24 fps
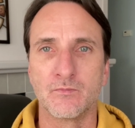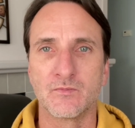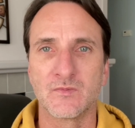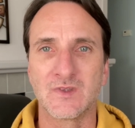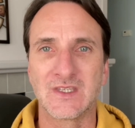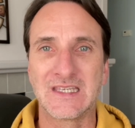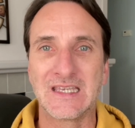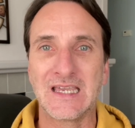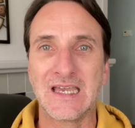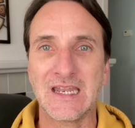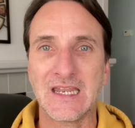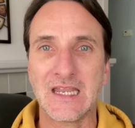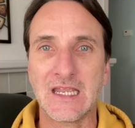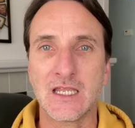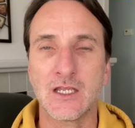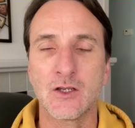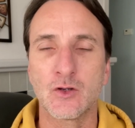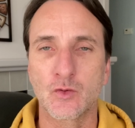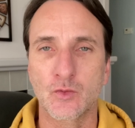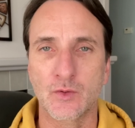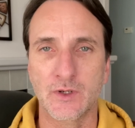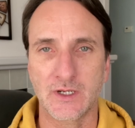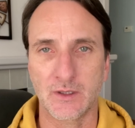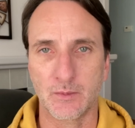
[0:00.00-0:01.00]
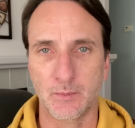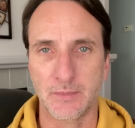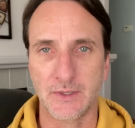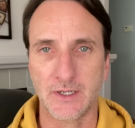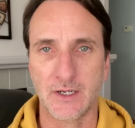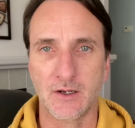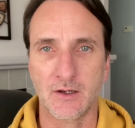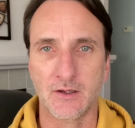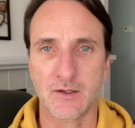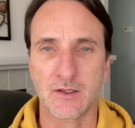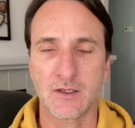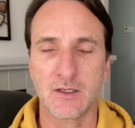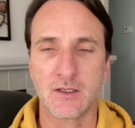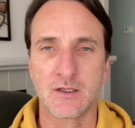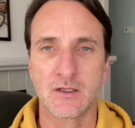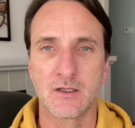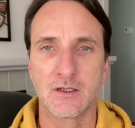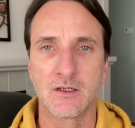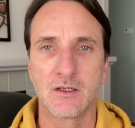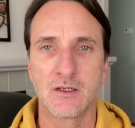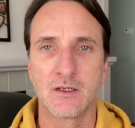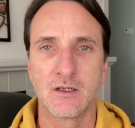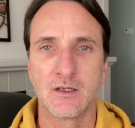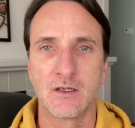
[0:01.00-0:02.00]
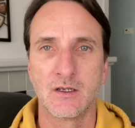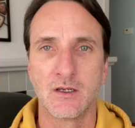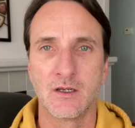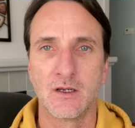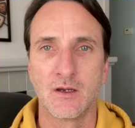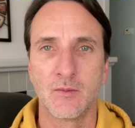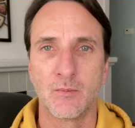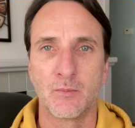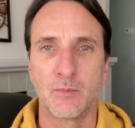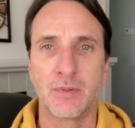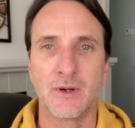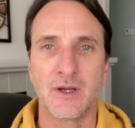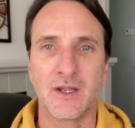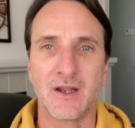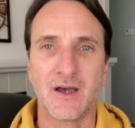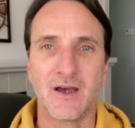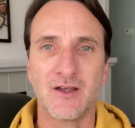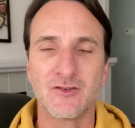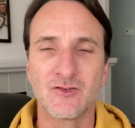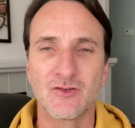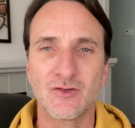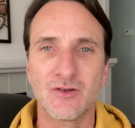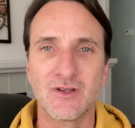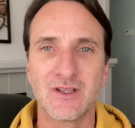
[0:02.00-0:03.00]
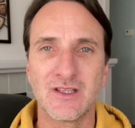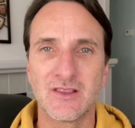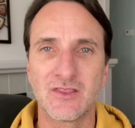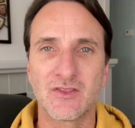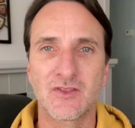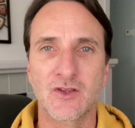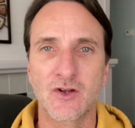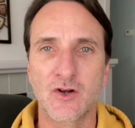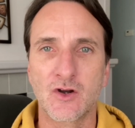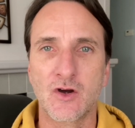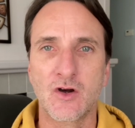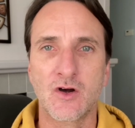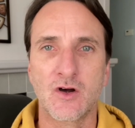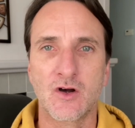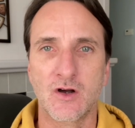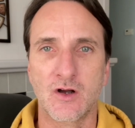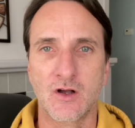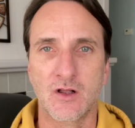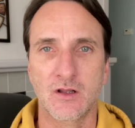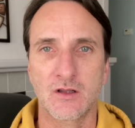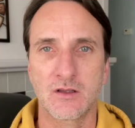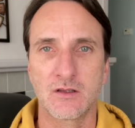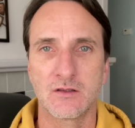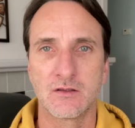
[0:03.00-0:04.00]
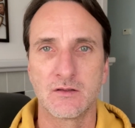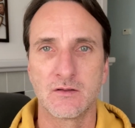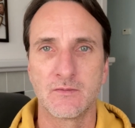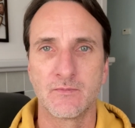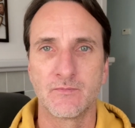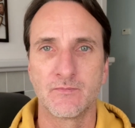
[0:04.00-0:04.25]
get angry about it, but underneath it all,